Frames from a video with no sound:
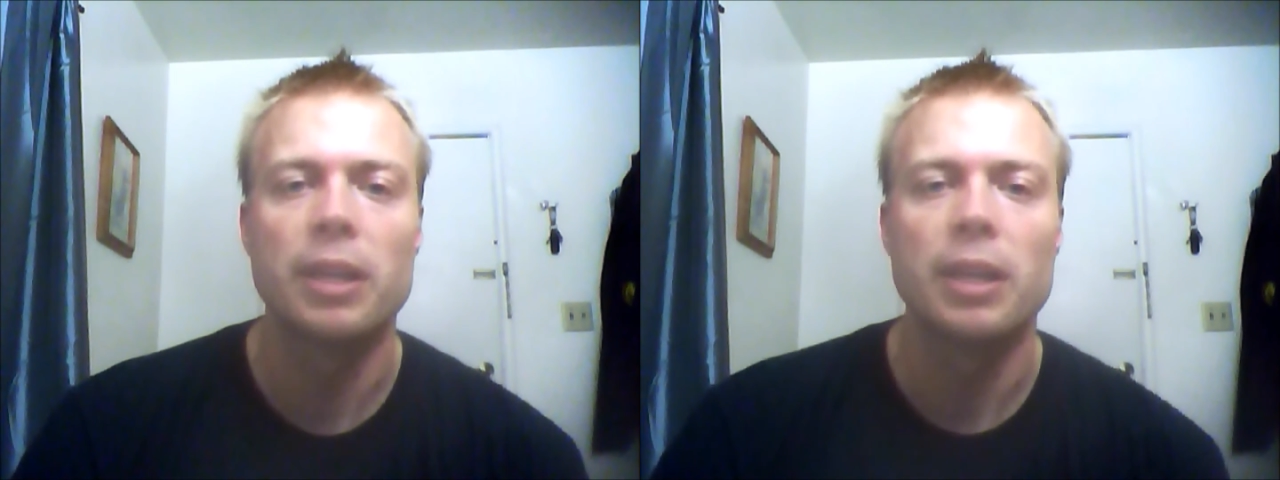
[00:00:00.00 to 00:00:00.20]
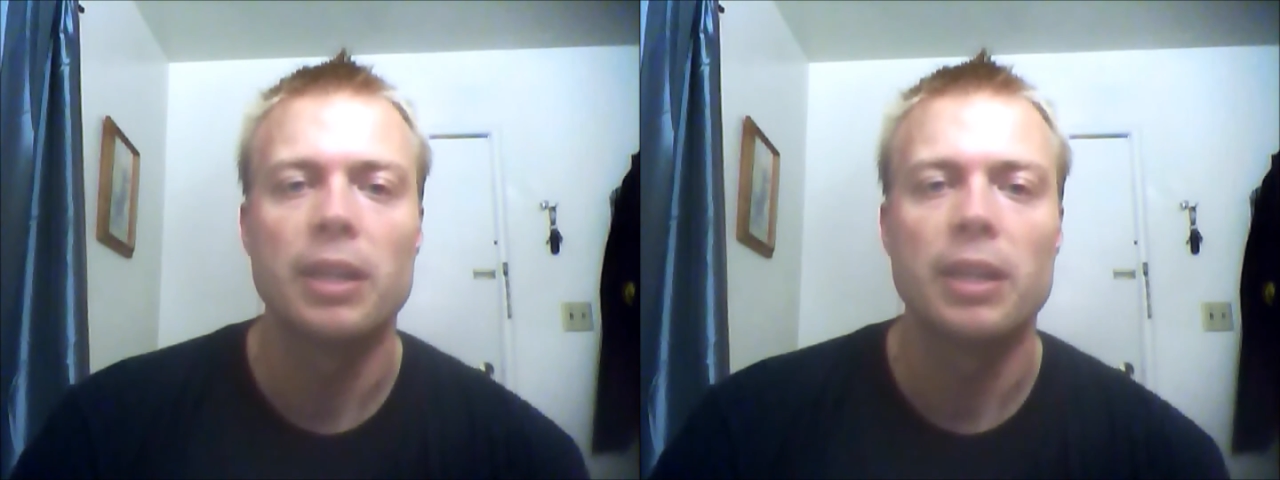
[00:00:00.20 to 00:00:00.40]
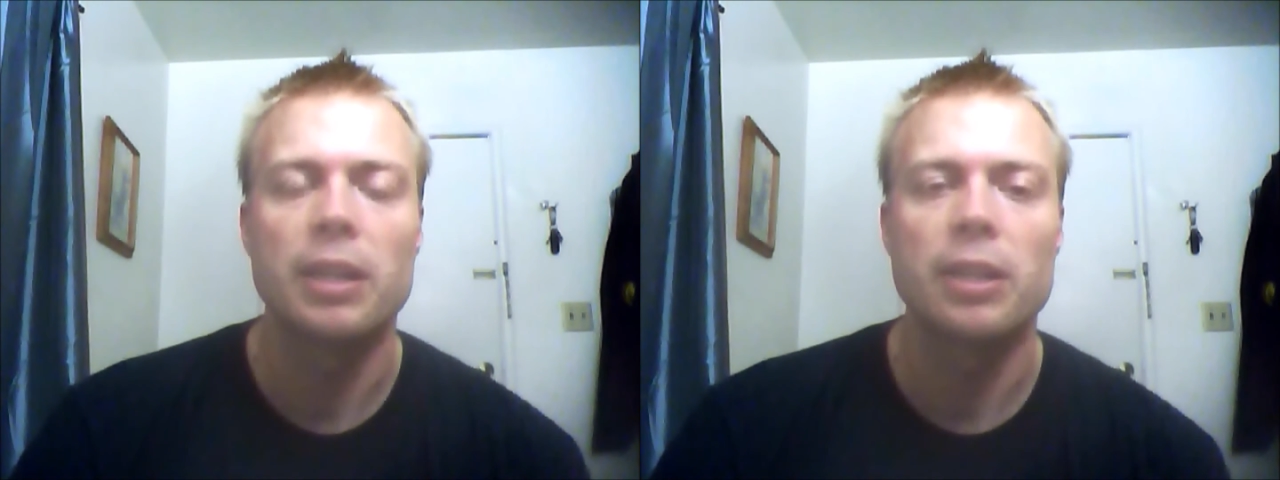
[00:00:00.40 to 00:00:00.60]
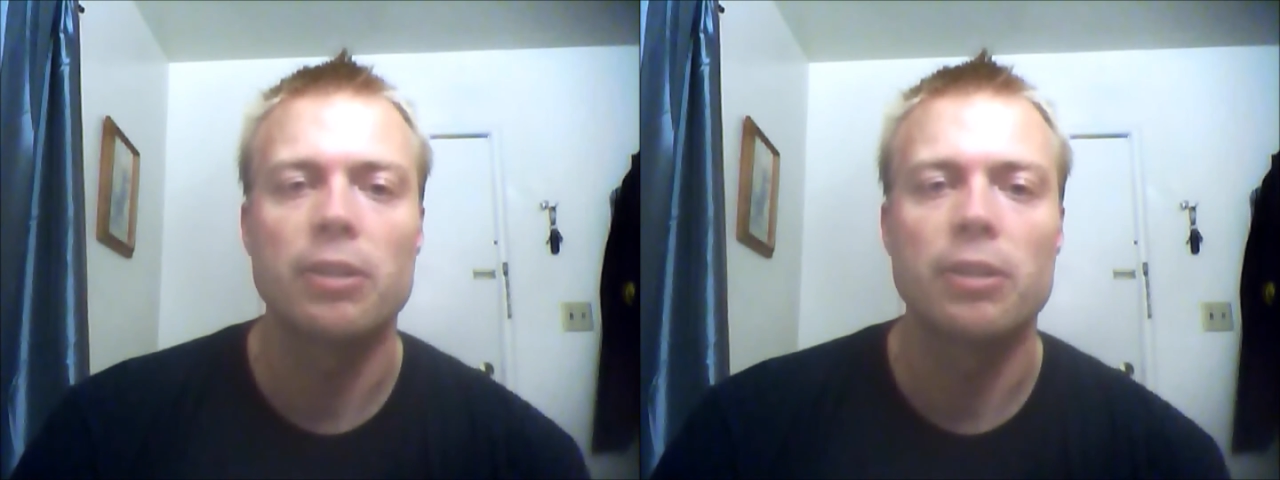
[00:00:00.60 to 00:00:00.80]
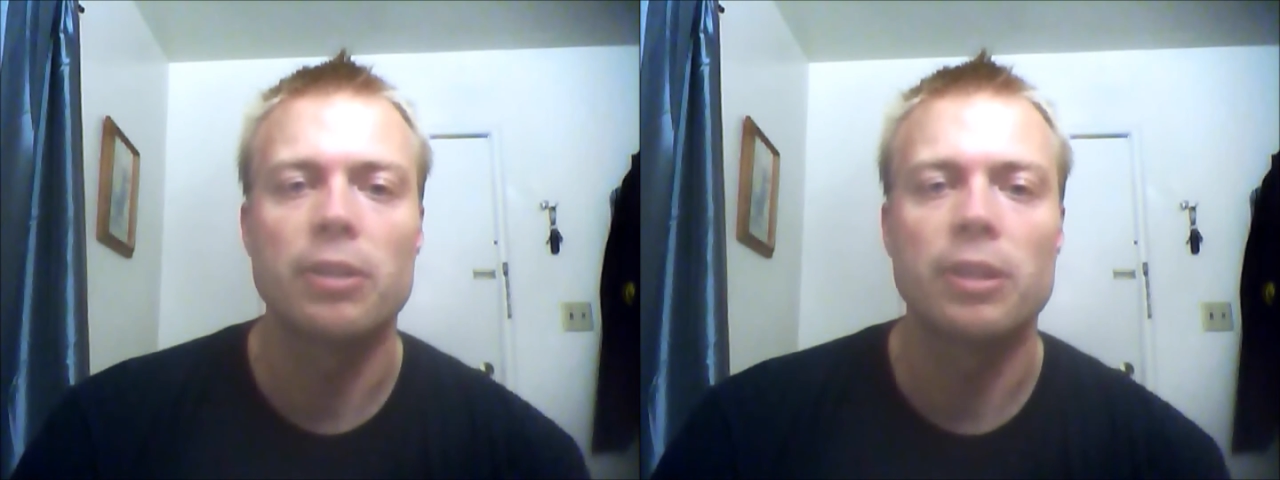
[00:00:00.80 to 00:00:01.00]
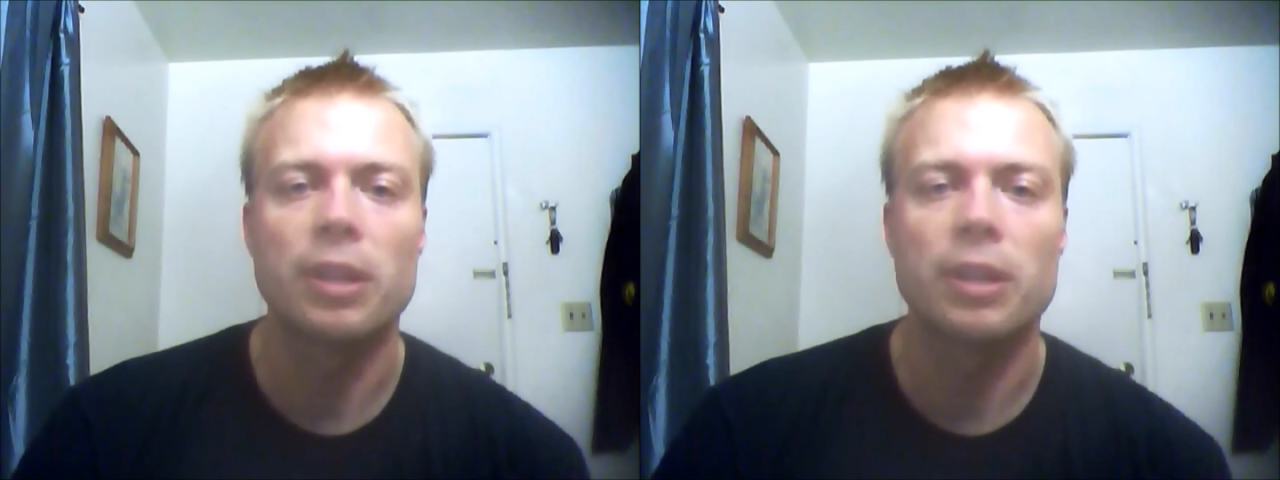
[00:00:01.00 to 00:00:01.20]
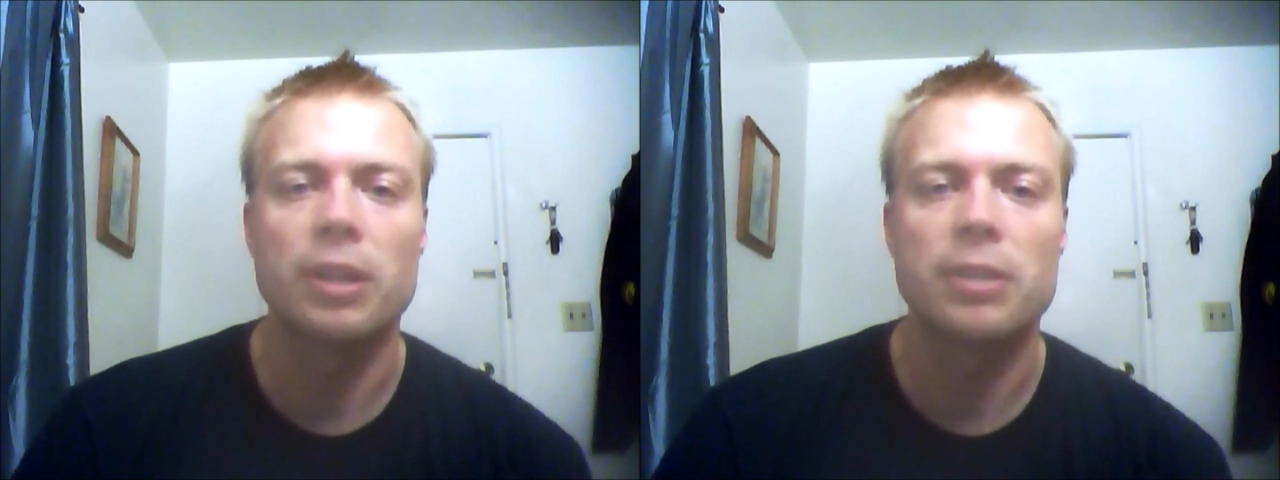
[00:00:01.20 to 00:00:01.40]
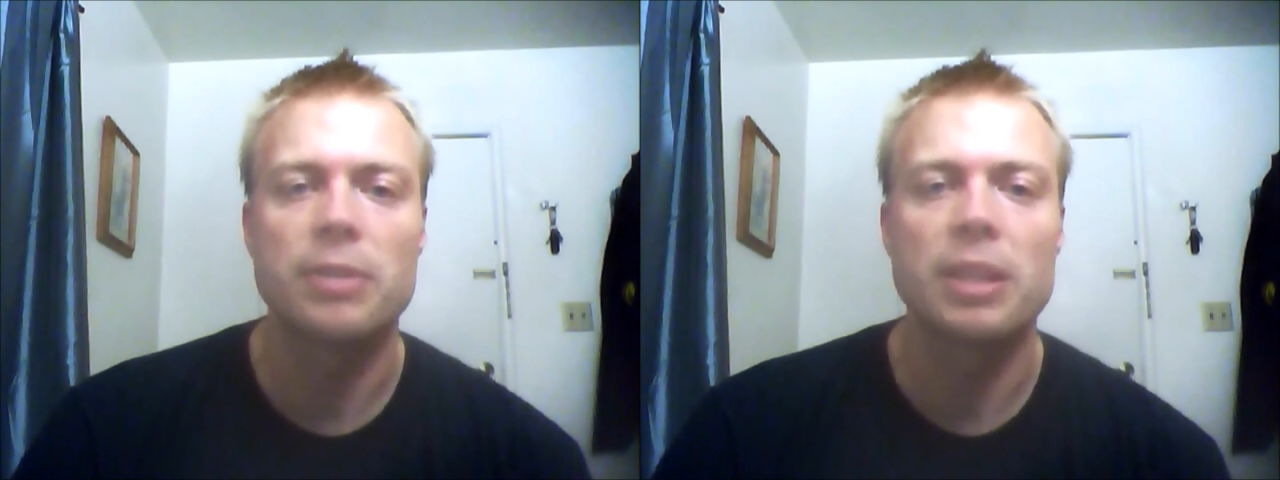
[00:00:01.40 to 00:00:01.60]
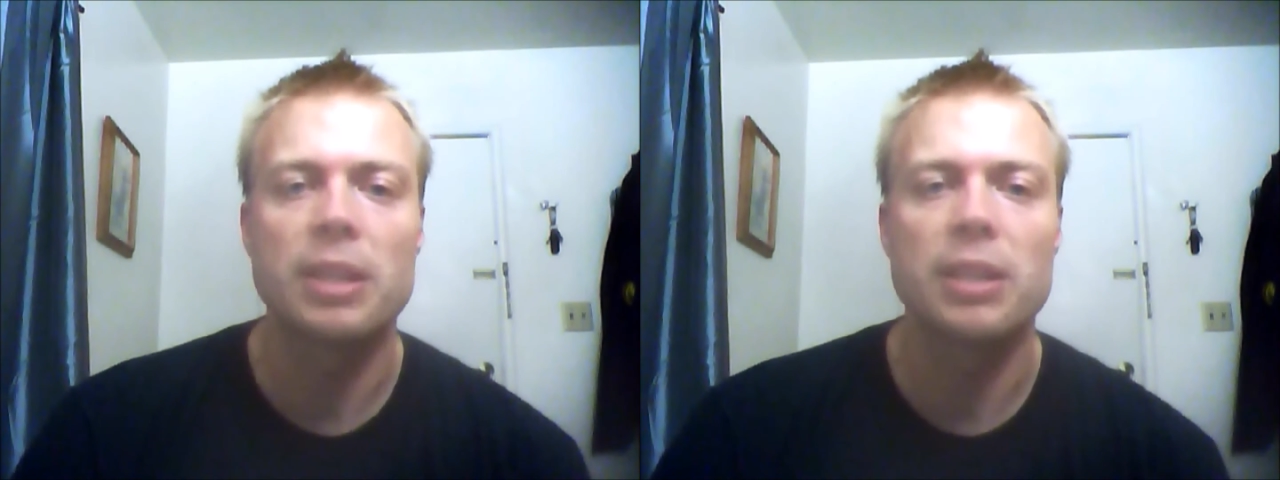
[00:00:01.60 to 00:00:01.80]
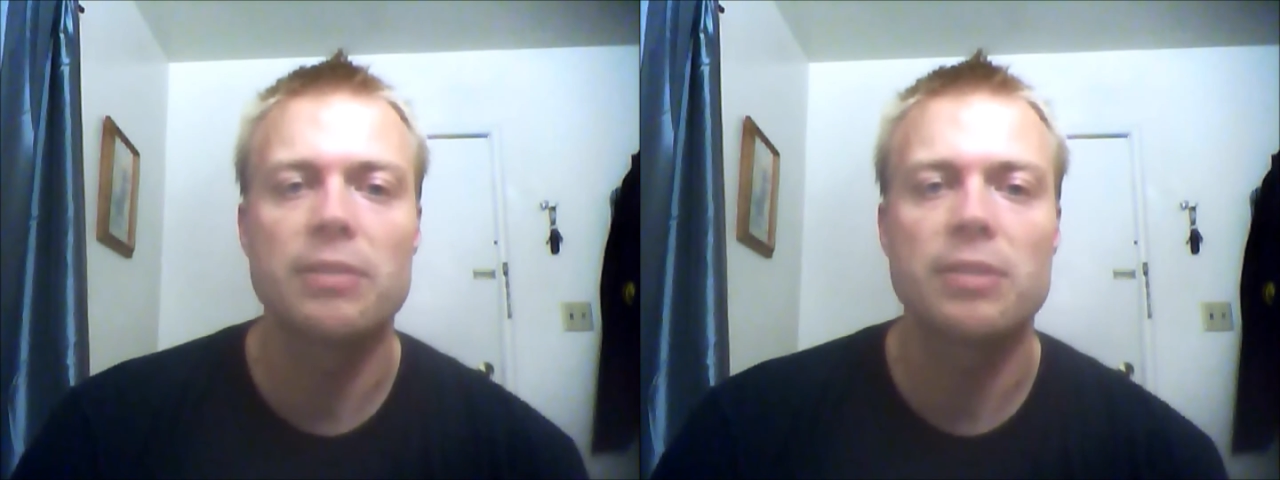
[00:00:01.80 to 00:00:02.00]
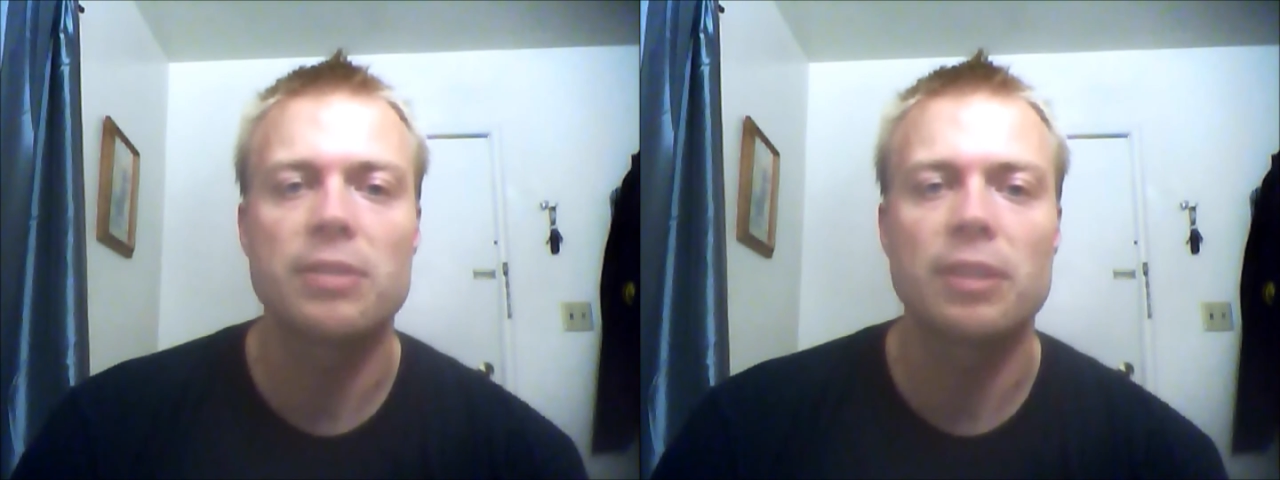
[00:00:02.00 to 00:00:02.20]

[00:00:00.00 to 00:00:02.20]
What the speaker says: And then I go hit some deadlifts,